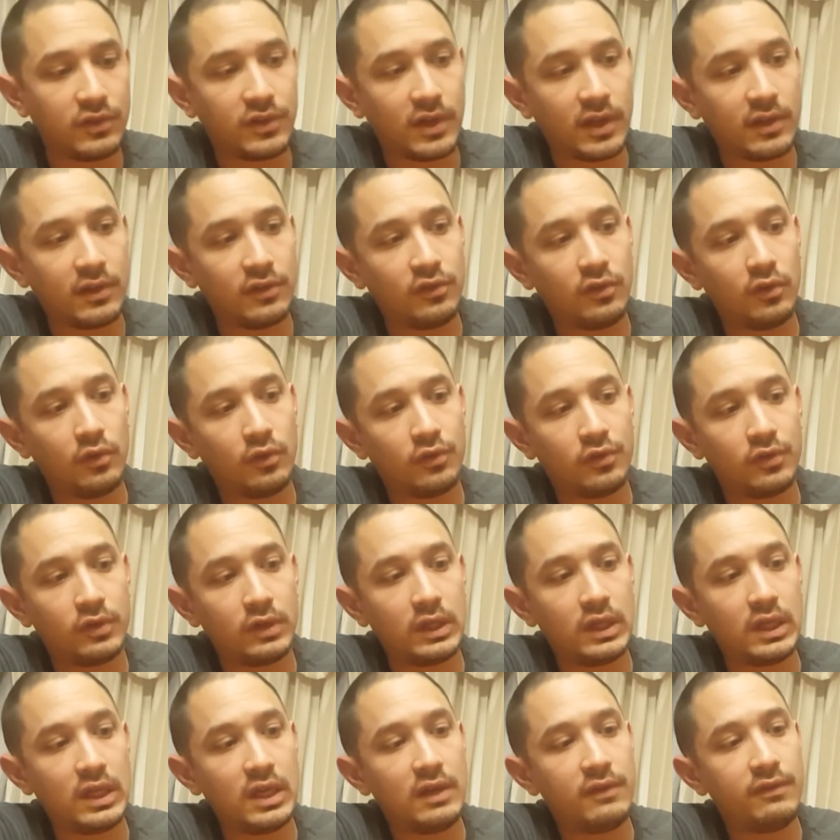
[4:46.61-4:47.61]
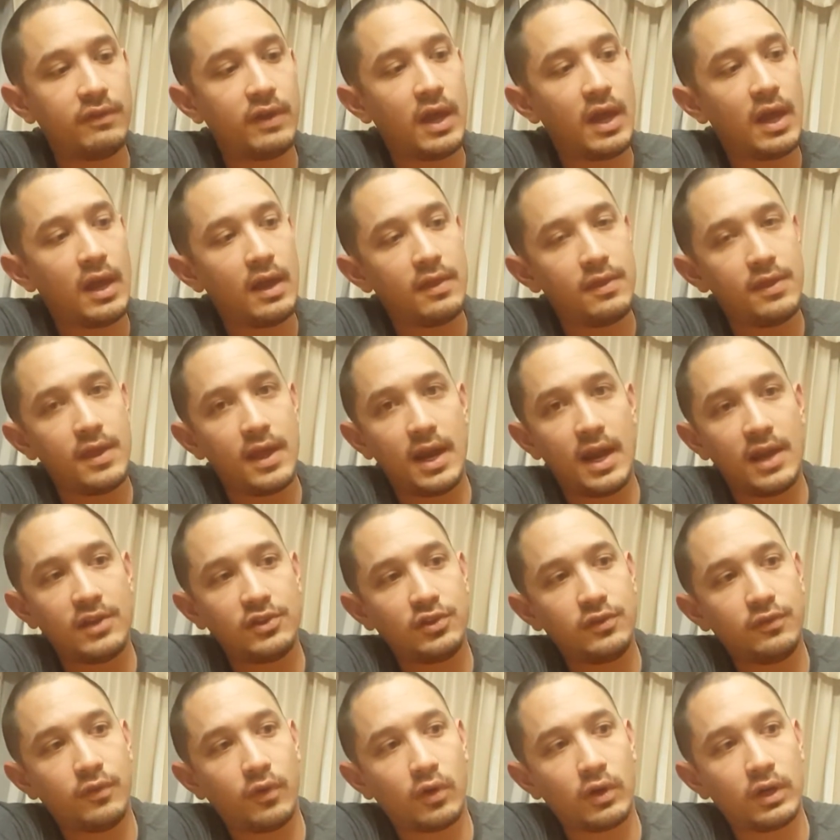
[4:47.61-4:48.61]
It's got this little sleeve that,
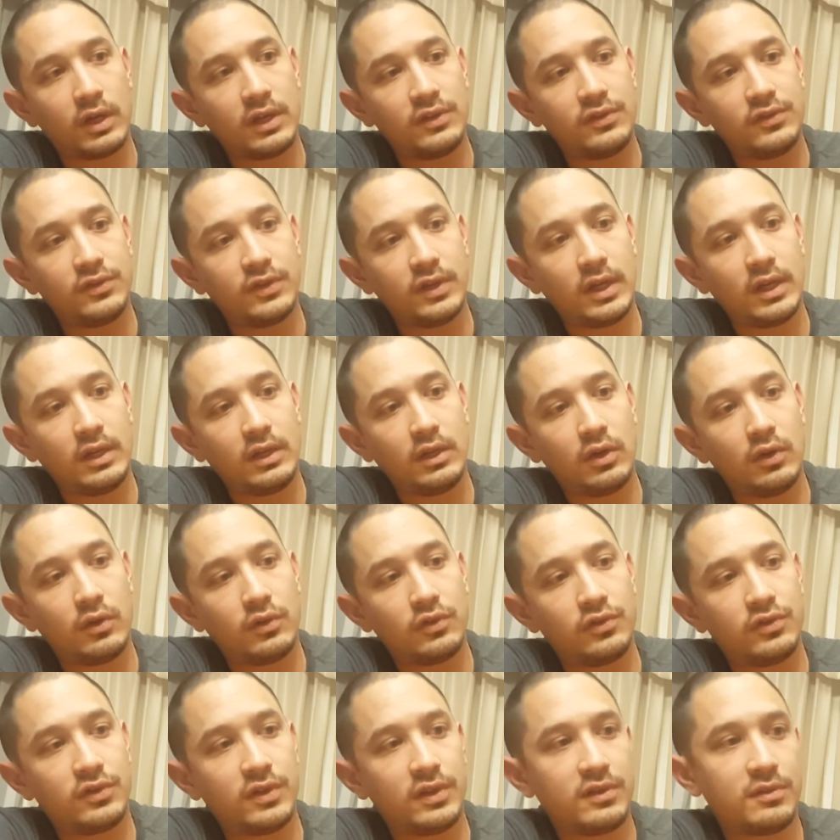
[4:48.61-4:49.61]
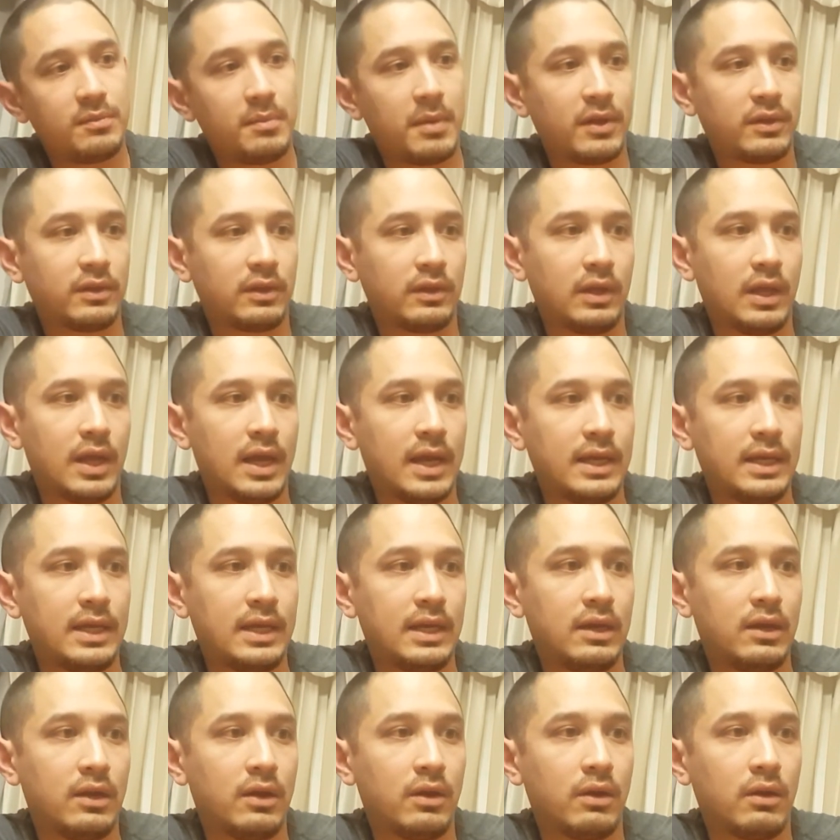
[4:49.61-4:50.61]
as you've already seen, it says about the light
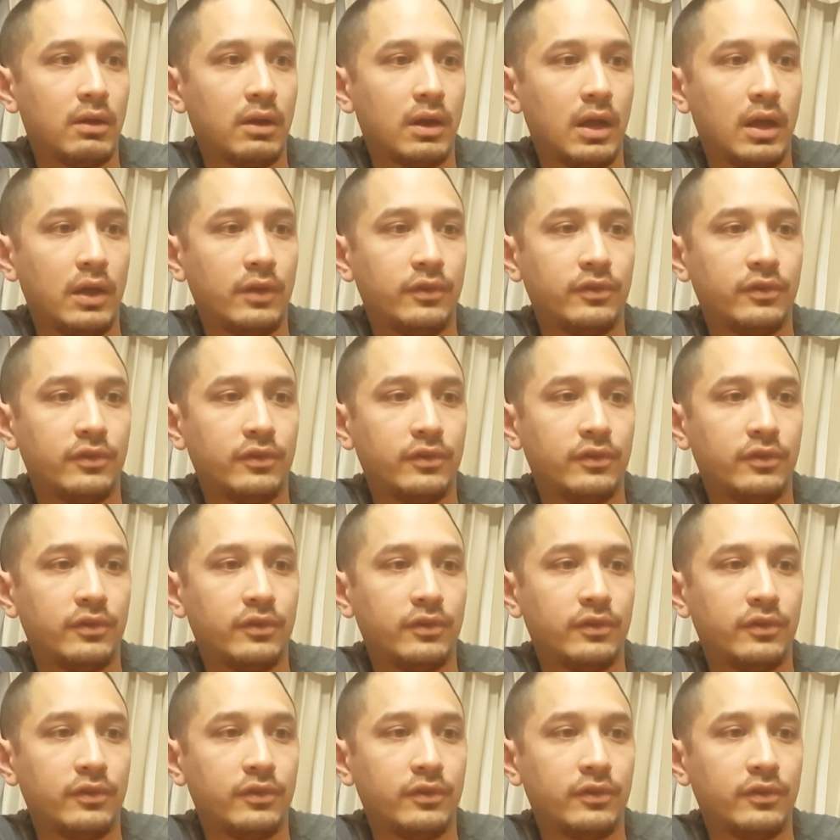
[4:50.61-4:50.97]
here.